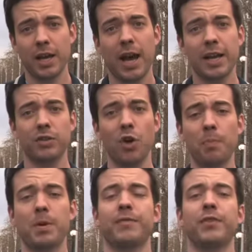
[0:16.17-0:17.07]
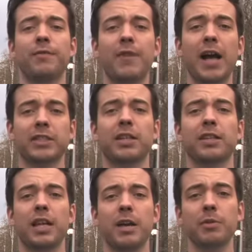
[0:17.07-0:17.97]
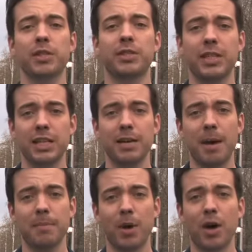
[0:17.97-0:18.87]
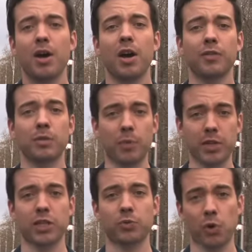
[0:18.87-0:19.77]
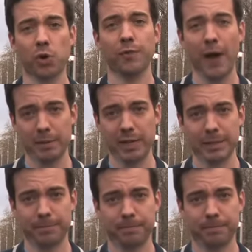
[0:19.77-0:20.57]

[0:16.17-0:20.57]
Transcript: had it not been for the fact that he was a senior member of the British royal family.